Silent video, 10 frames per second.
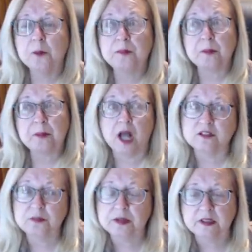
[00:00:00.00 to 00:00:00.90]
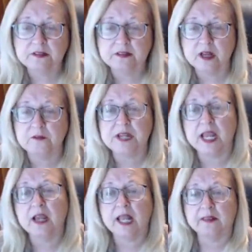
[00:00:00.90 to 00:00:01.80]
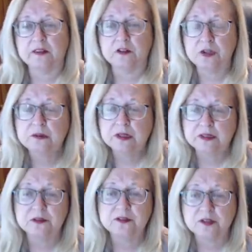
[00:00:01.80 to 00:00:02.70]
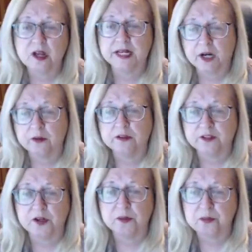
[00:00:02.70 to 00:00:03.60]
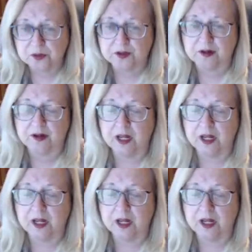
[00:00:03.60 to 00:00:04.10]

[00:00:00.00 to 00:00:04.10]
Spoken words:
the possibilities of down at the Tucson, Arizona border.